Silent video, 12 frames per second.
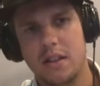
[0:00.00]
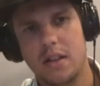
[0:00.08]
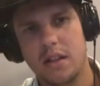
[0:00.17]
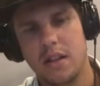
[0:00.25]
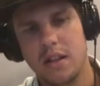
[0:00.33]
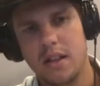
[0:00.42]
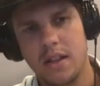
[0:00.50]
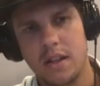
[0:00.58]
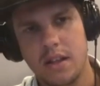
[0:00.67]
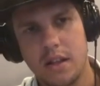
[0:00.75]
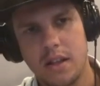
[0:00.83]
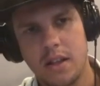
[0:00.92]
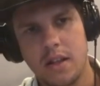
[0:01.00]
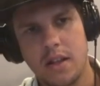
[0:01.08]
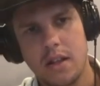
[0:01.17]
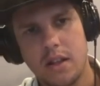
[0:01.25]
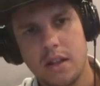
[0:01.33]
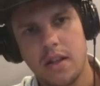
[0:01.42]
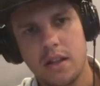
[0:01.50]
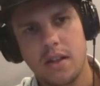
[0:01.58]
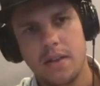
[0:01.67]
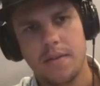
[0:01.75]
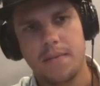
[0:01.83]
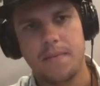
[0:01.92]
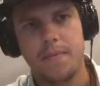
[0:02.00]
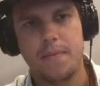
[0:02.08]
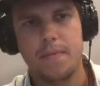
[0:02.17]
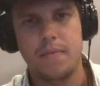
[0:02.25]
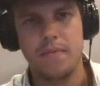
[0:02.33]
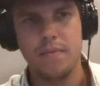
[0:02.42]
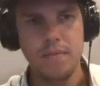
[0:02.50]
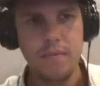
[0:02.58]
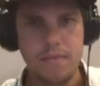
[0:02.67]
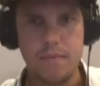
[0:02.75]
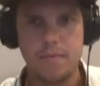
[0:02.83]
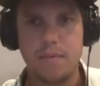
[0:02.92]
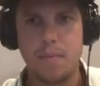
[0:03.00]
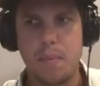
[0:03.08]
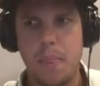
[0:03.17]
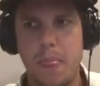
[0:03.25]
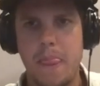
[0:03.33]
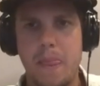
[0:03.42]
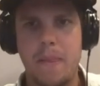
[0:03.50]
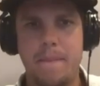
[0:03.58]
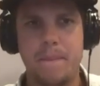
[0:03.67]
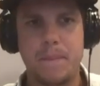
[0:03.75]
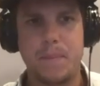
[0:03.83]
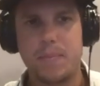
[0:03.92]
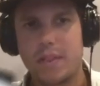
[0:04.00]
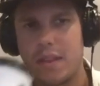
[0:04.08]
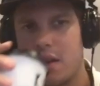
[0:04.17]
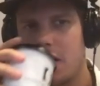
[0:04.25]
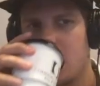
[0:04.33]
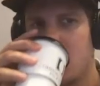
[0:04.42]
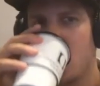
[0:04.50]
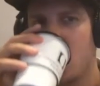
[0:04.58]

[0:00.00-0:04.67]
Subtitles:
No words are spoken by the person on screen.